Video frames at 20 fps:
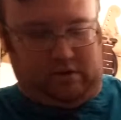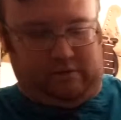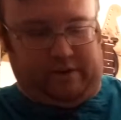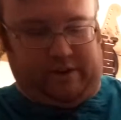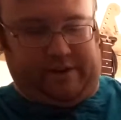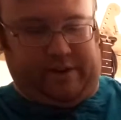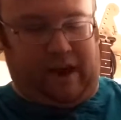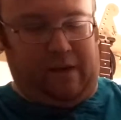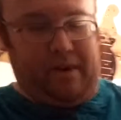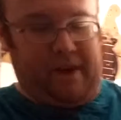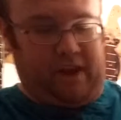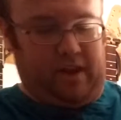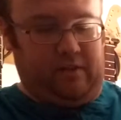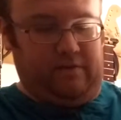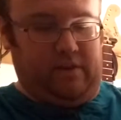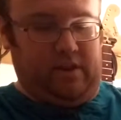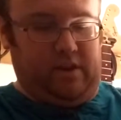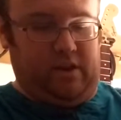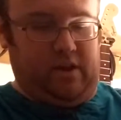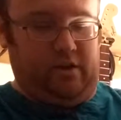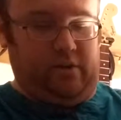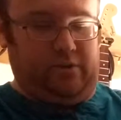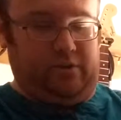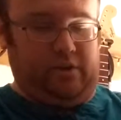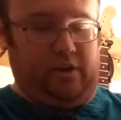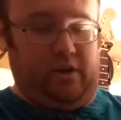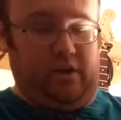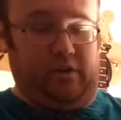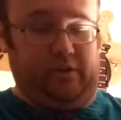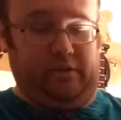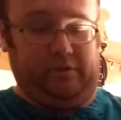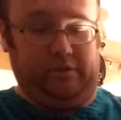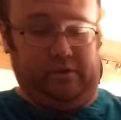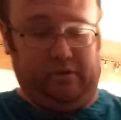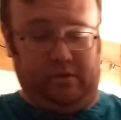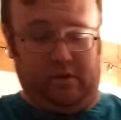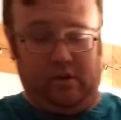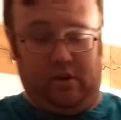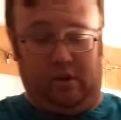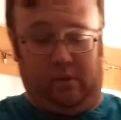the reason I'm making a video is
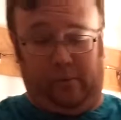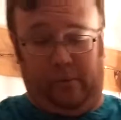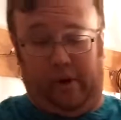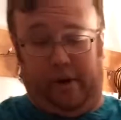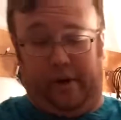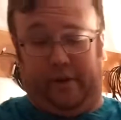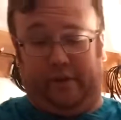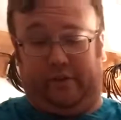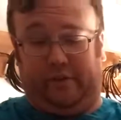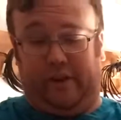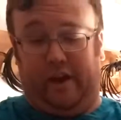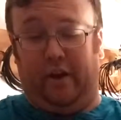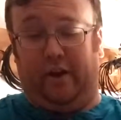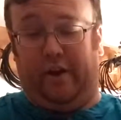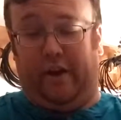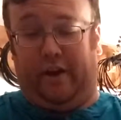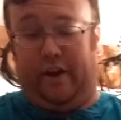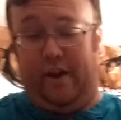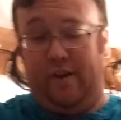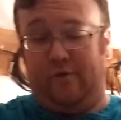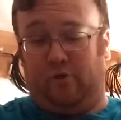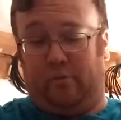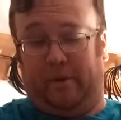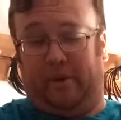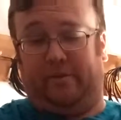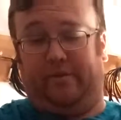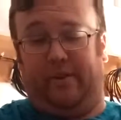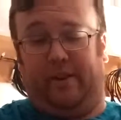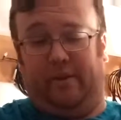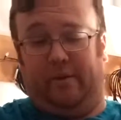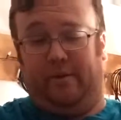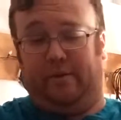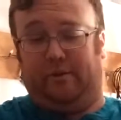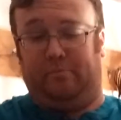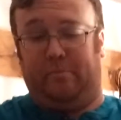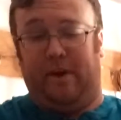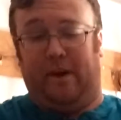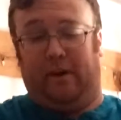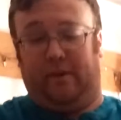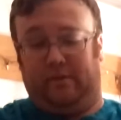because, one, it's the internet. Everyone makes
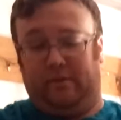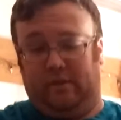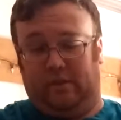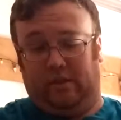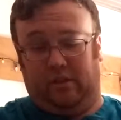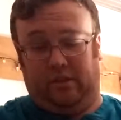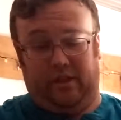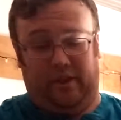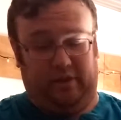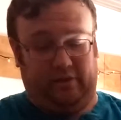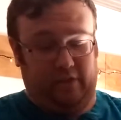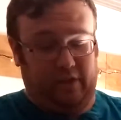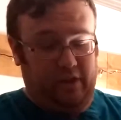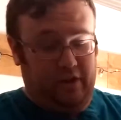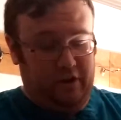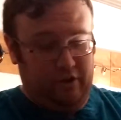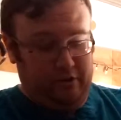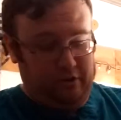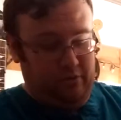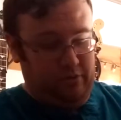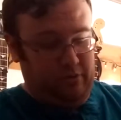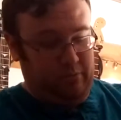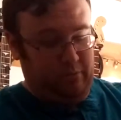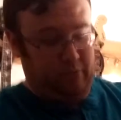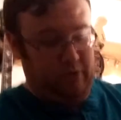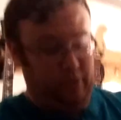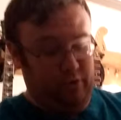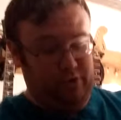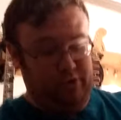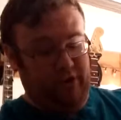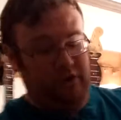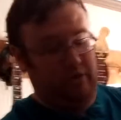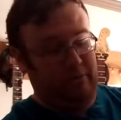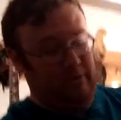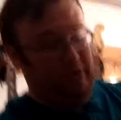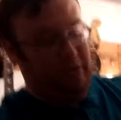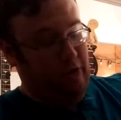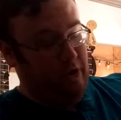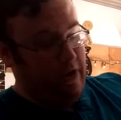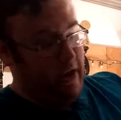videos about the things that they do and the minutiae
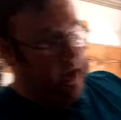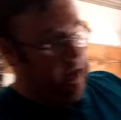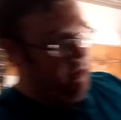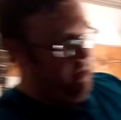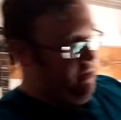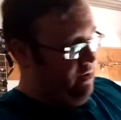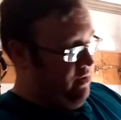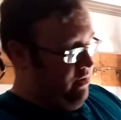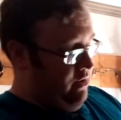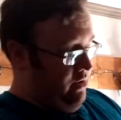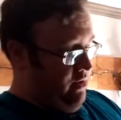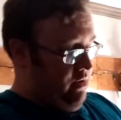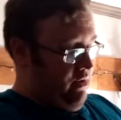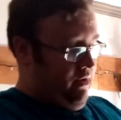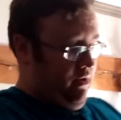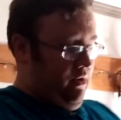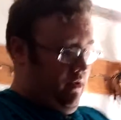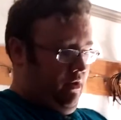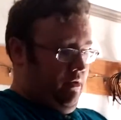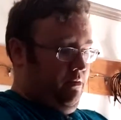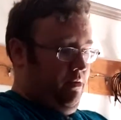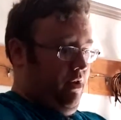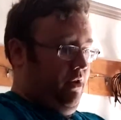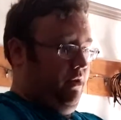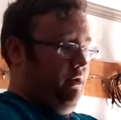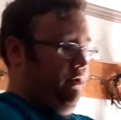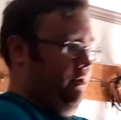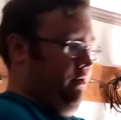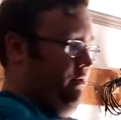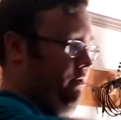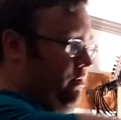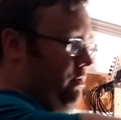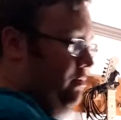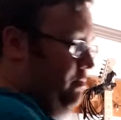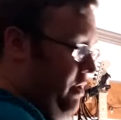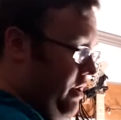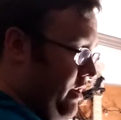about their day. But two,